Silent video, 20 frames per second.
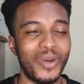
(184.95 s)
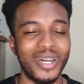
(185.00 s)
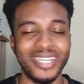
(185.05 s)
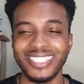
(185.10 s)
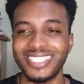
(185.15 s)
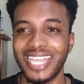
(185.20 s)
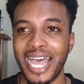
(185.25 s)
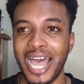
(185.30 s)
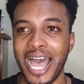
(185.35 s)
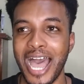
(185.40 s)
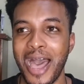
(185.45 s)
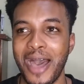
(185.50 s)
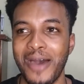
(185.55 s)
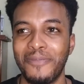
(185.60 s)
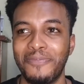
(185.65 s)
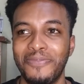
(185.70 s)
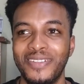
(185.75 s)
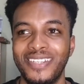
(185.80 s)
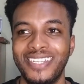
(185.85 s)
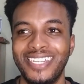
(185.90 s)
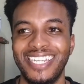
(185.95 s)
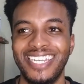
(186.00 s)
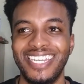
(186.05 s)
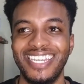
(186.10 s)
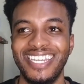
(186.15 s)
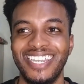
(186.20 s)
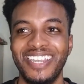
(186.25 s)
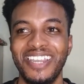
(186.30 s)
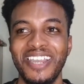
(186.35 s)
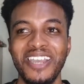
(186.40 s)
What's
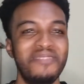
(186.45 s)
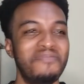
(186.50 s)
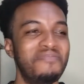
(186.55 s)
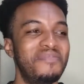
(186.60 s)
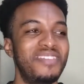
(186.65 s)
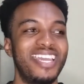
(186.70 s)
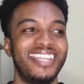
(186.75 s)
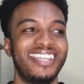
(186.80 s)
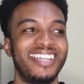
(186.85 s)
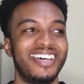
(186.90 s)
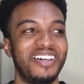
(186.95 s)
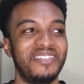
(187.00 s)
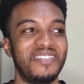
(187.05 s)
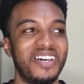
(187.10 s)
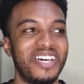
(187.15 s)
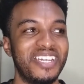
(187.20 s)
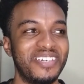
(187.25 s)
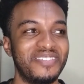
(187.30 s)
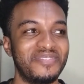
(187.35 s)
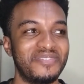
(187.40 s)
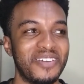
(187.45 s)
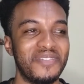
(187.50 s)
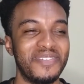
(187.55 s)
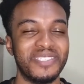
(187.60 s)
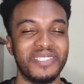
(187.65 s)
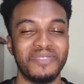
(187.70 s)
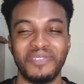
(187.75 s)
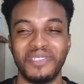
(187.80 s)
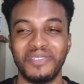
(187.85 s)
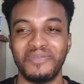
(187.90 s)
happening? Me and all my other pharmacy